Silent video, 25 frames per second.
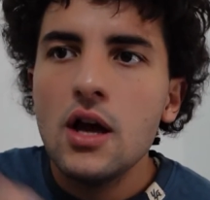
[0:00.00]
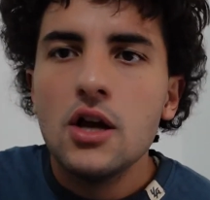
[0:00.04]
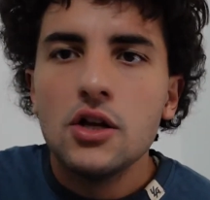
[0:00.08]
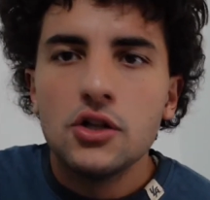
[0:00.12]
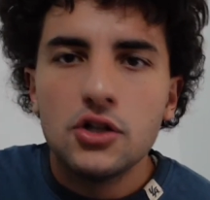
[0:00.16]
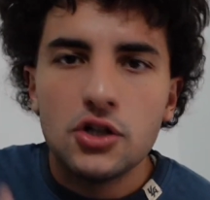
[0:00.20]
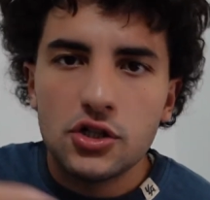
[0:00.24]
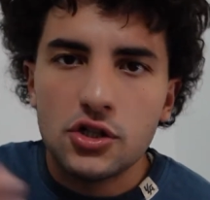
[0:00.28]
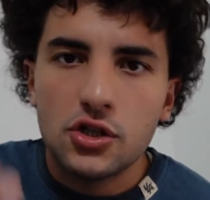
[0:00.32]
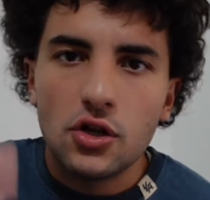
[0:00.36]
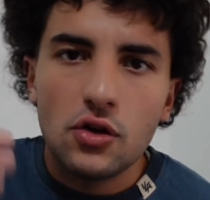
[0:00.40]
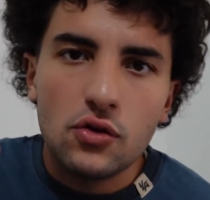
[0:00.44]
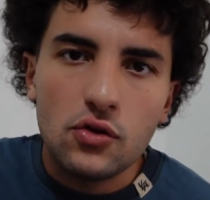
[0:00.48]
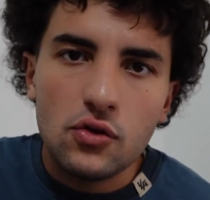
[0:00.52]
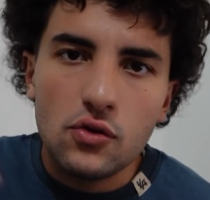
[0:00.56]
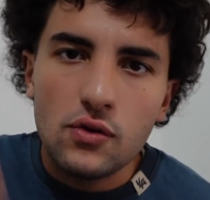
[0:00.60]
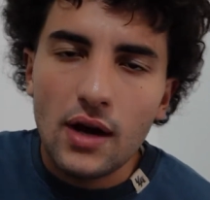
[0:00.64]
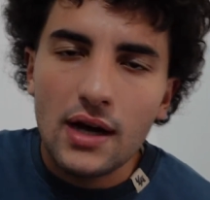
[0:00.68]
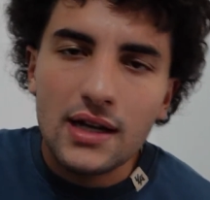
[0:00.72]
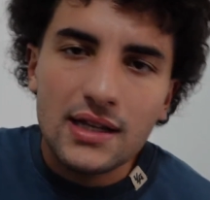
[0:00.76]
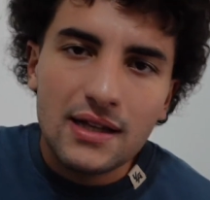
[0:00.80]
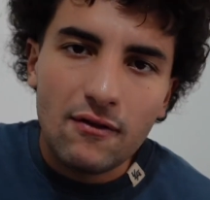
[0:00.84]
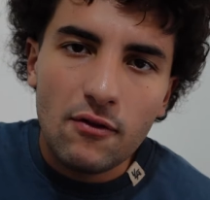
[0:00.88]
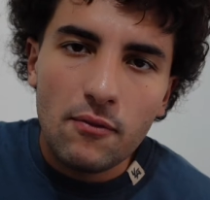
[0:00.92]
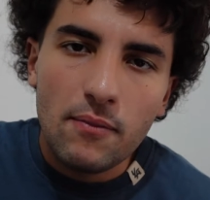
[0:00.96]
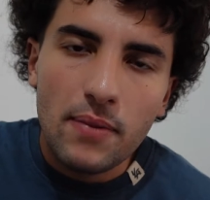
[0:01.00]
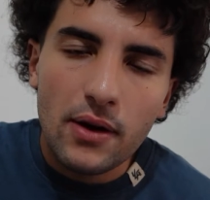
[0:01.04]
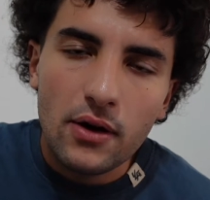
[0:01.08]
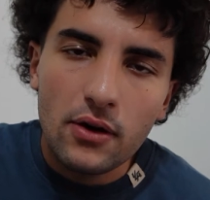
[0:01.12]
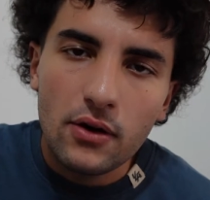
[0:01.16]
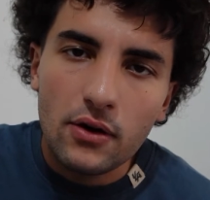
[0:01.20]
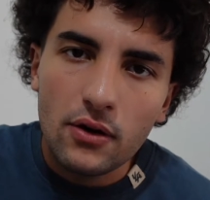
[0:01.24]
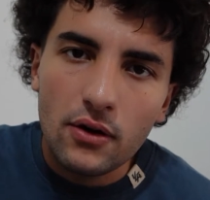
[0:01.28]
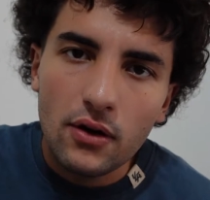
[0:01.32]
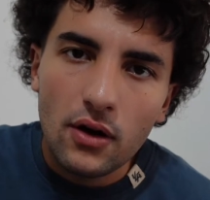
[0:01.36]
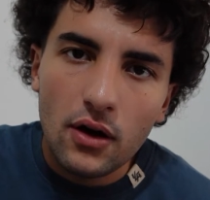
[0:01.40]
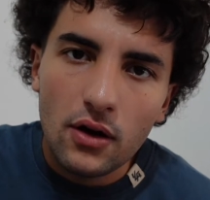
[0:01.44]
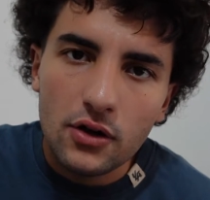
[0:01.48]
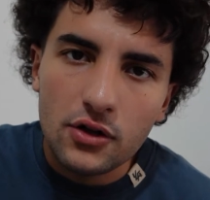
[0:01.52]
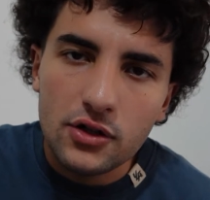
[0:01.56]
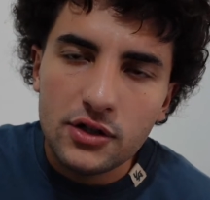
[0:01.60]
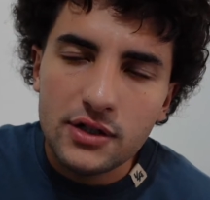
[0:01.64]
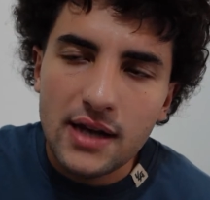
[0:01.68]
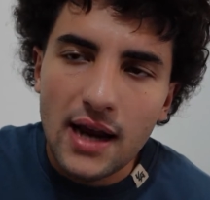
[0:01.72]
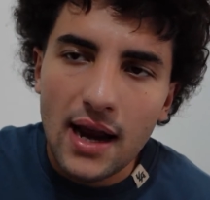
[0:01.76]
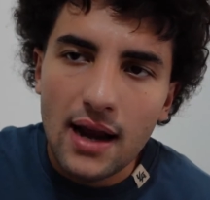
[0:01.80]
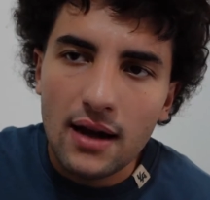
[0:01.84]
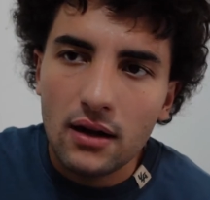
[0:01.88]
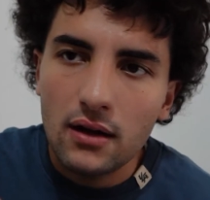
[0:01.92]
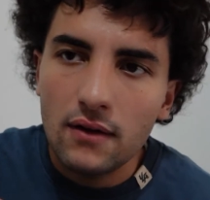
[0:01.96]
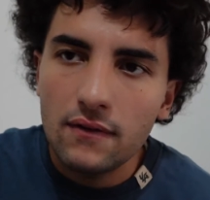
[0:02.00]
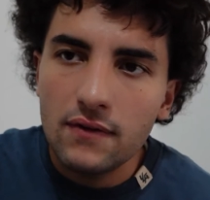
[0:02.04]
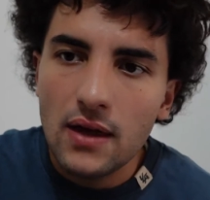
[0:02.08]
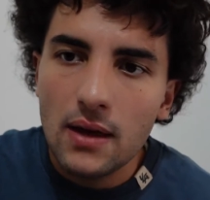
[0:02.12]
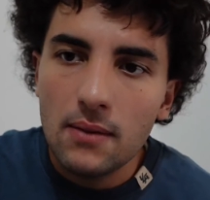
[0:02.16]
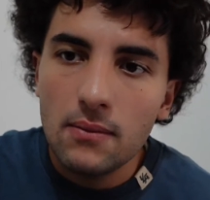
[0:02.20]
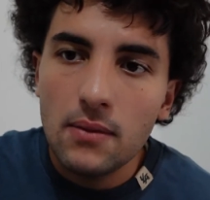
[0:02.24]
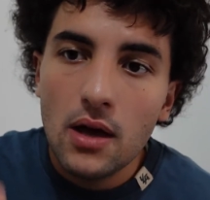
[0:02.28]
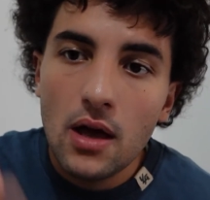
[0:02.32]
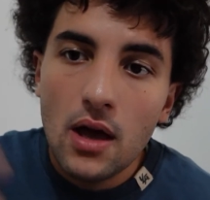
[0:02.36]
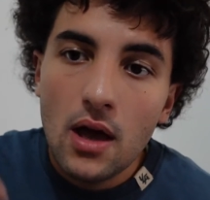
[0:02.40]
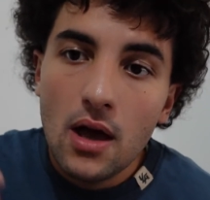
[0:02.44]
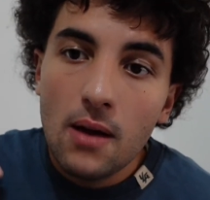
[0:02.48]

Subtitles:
just so you guys have a better understanding of them.